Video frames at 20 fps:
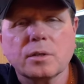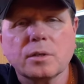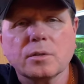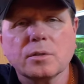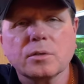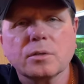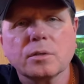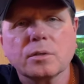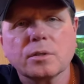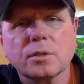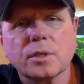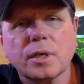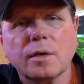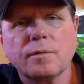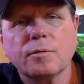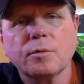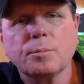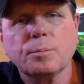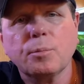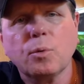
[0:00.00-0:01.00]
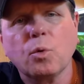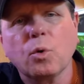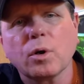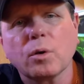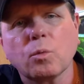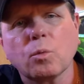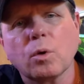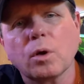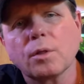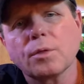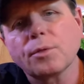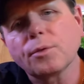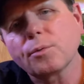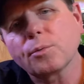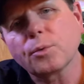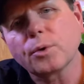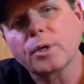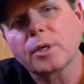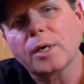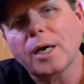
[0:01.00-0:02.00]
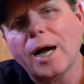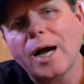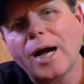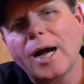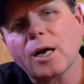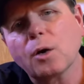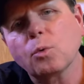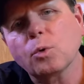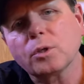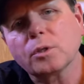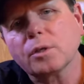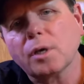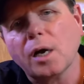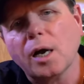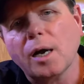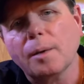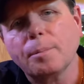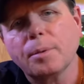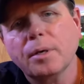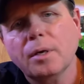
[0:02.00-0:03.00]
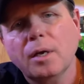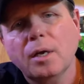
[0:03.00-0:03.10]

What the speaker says: and it's the 7.13 AquaTop